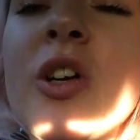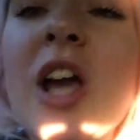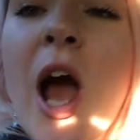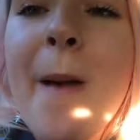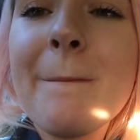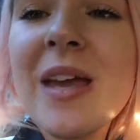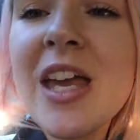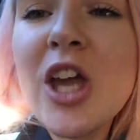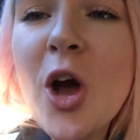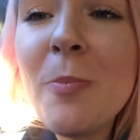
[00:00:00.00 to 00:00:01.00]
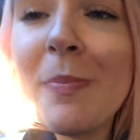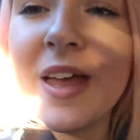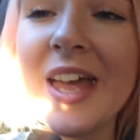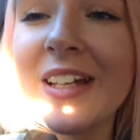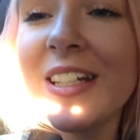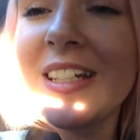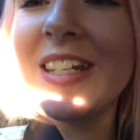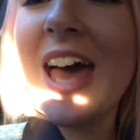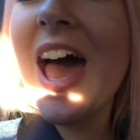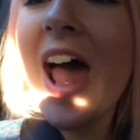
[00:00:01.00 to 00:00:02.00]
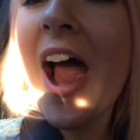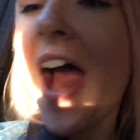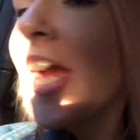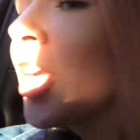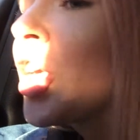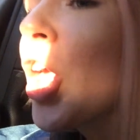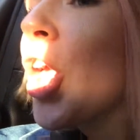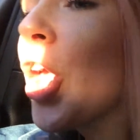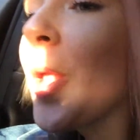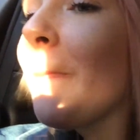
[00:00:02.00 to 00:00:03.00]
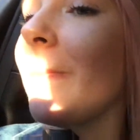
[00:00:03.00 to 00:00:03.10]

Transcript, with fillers: You cut me open and I keep